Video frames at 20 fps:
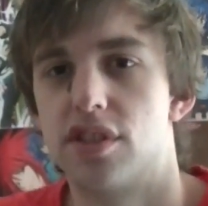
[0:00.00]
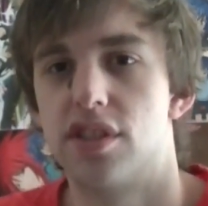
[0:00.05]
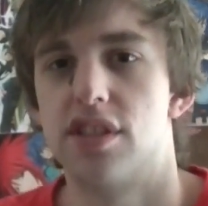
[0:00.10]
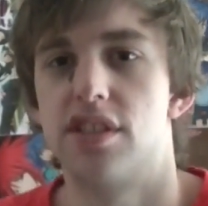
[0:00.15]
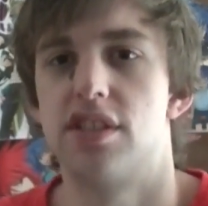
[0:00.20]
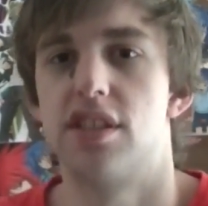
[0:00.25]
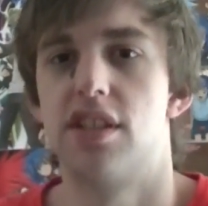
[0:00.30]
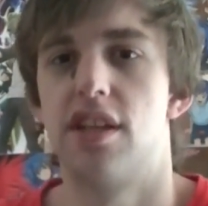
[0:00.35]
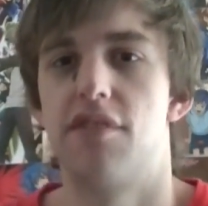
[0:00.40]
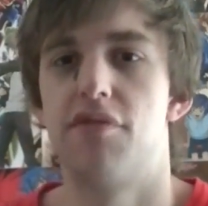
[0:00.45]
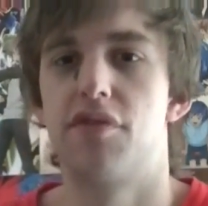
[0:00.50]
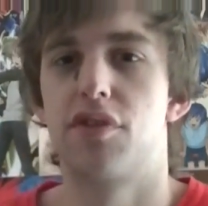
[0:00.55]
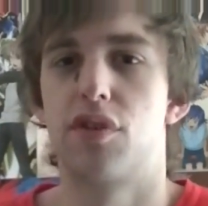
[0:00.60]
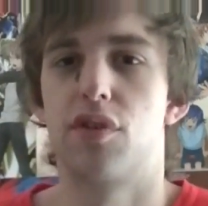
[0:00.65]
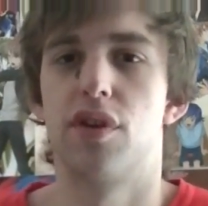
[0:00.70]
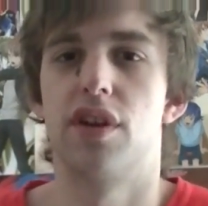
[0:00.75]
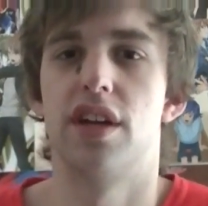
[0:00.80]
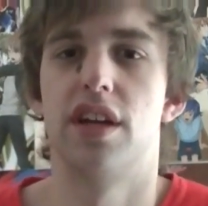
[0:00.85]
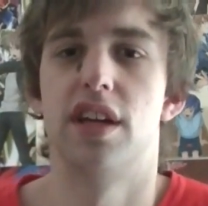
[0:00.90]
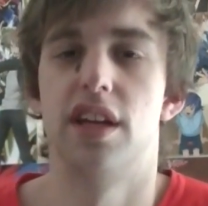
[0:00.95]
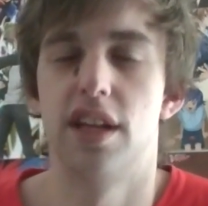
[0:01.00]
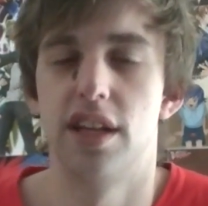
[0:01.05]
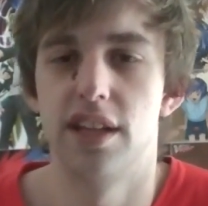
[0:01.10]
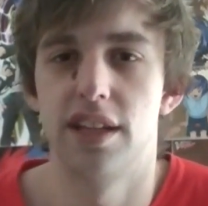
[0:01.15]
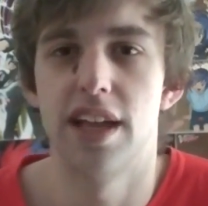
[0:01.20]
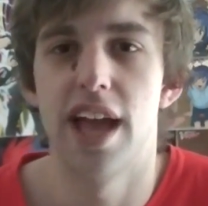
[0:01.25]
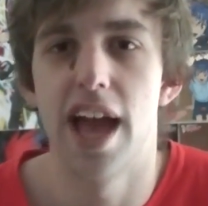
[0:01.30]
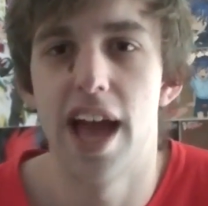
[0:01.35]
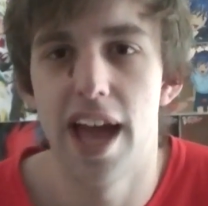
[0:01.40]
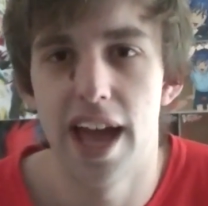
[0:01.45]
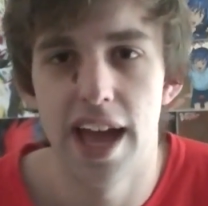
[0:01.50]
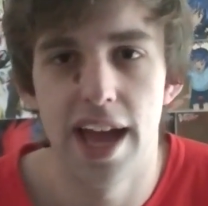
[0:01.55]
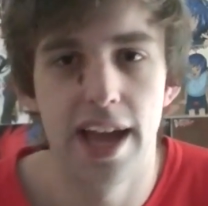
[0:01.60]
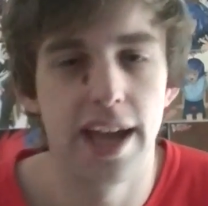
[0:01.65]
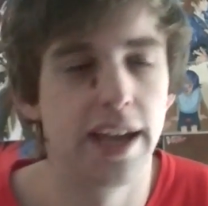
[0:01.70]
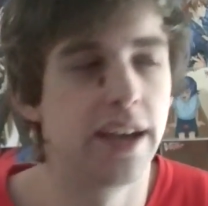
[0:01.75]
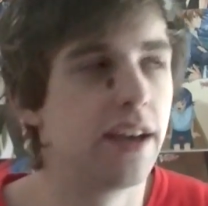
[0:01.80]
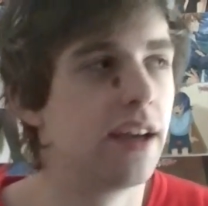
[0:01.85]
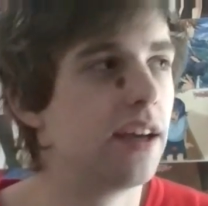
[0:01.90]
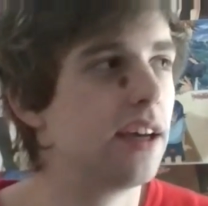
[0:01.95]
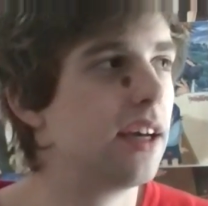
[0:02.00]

it doesn't have a crit. Yay.